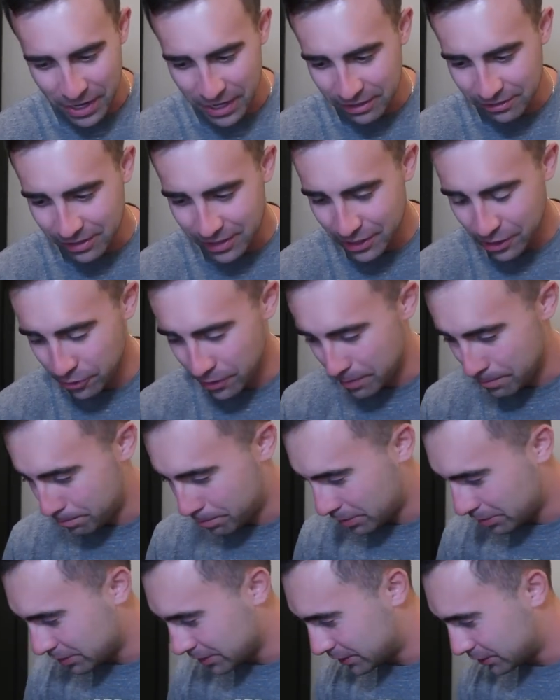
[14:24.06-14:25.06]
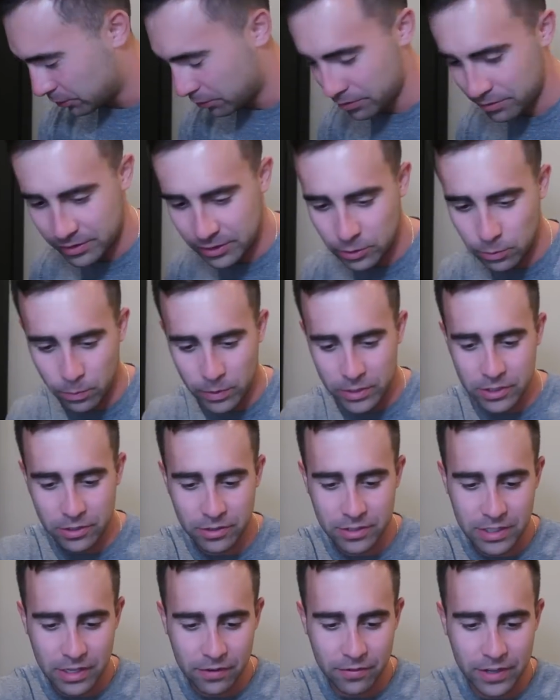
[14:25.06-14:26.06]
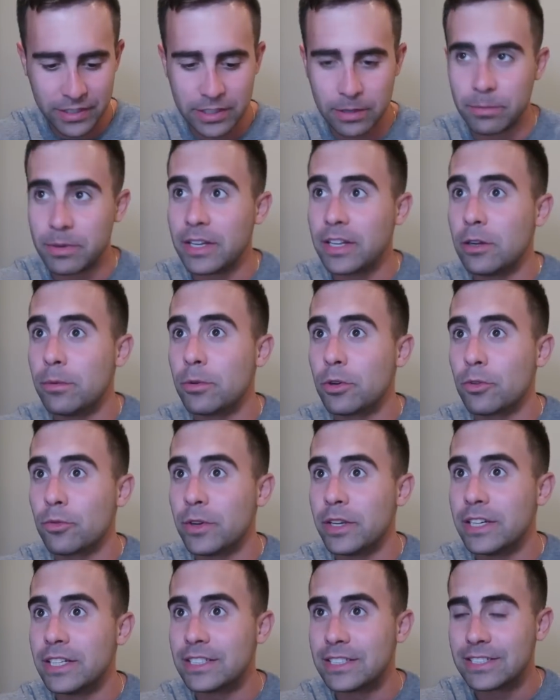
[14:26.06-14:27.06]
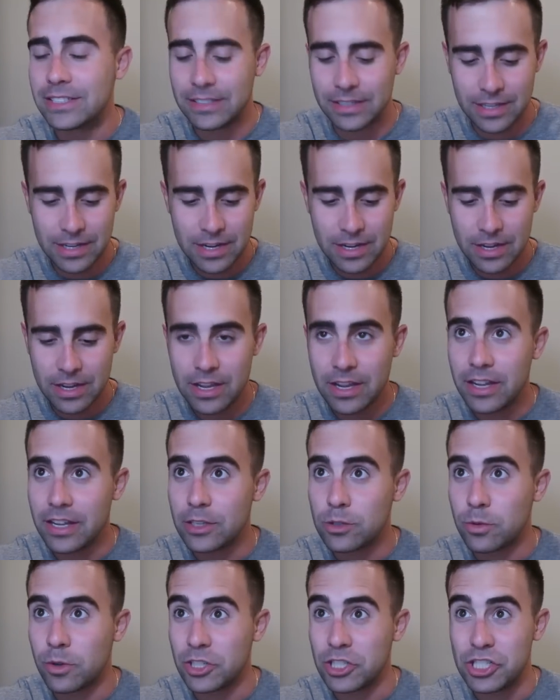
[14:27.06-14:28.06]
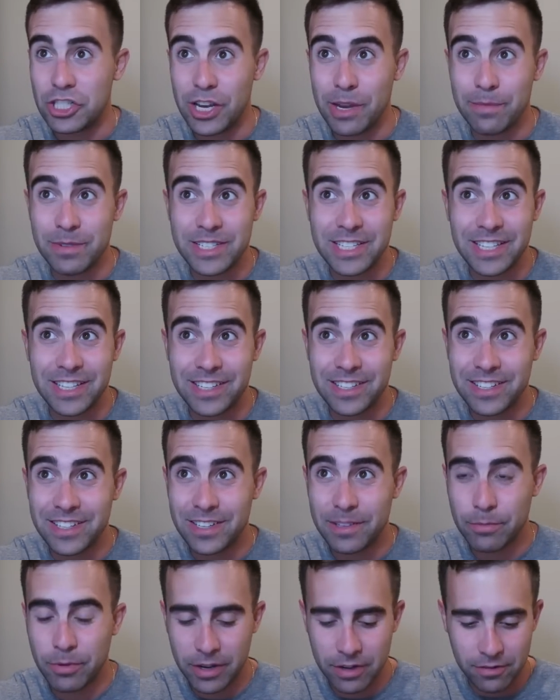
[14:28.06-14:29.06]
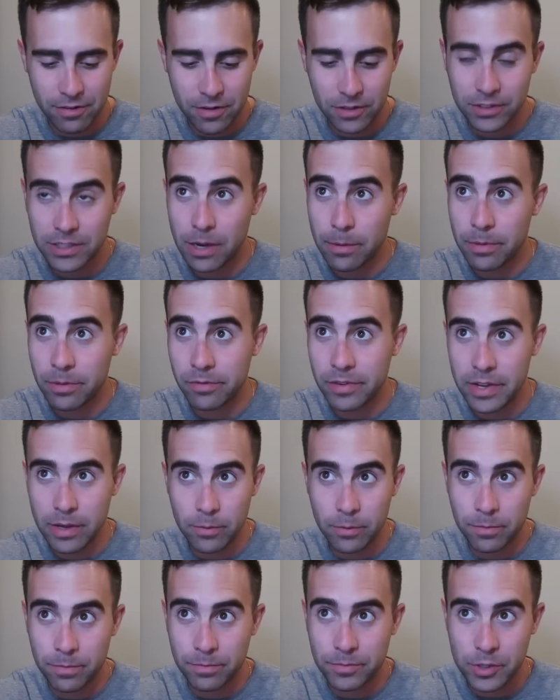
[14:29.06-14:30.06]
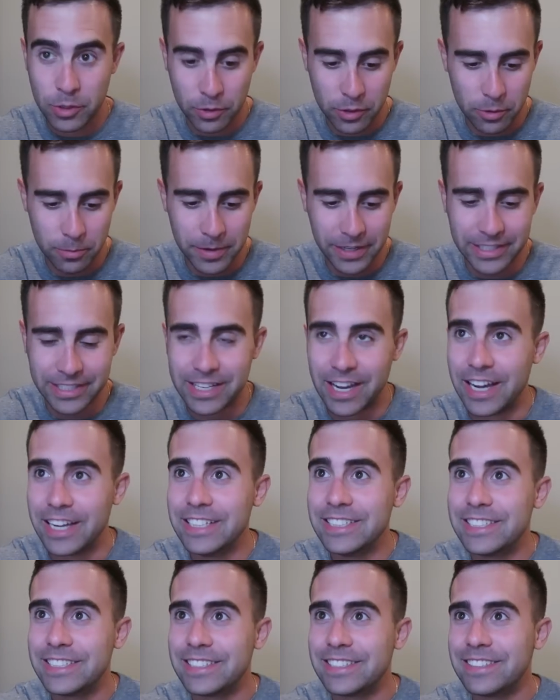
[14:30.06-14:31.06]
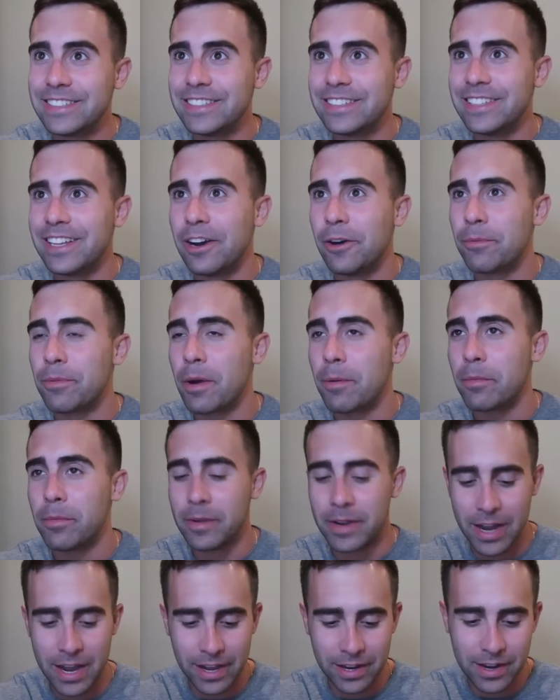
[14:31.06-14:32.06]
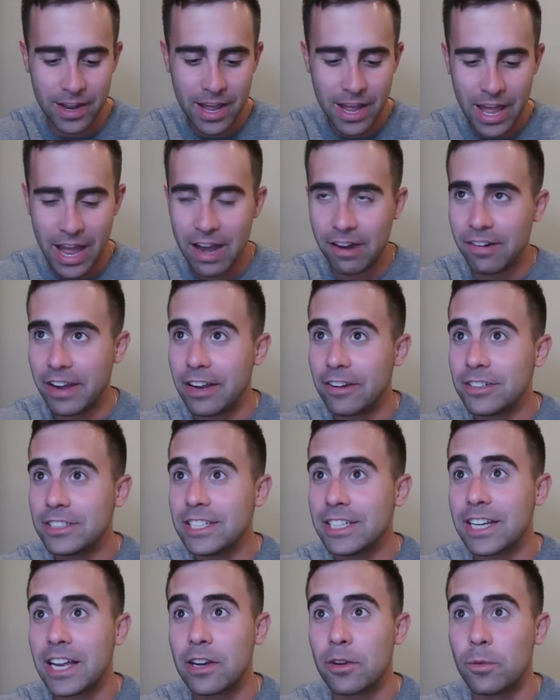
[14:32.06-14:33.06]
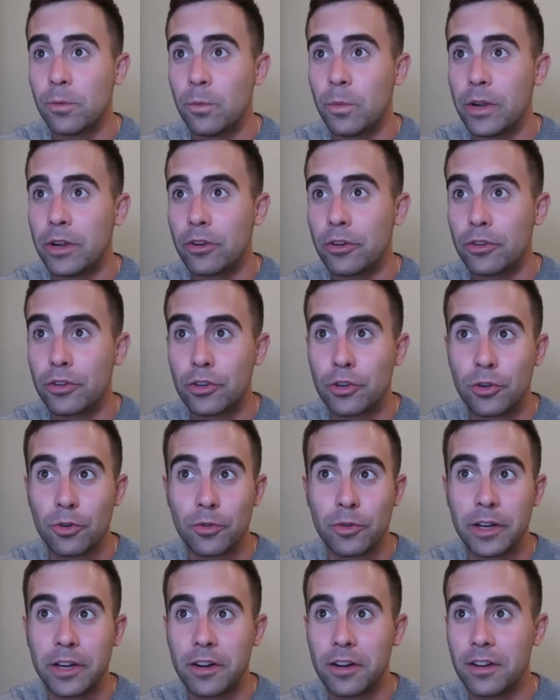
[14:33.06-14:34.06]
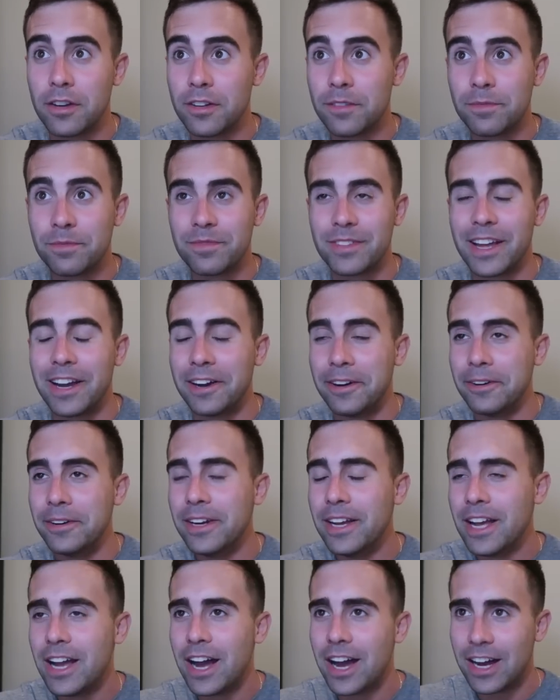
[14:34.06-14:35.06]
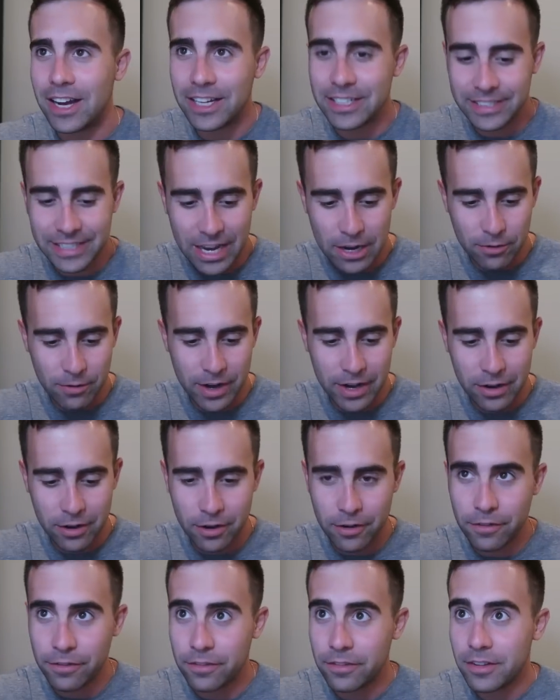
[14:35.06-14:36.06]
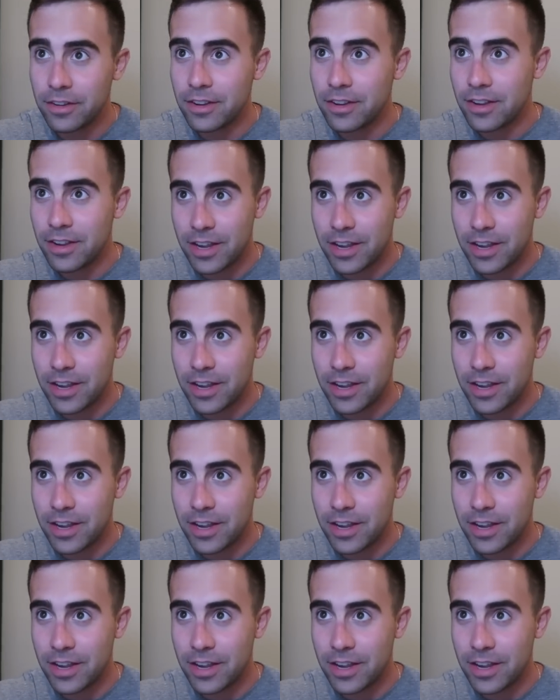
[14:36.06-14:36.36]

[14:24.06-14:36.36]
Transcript: Not a lot of great bullets, or at least wizards. Like if I typed in Gilbert Arenas, Antawn Jamison played a long time in the league. Antonio McDyess? No, probably not. Al Harrington had a weird career. No. Uh, Zach Randolph?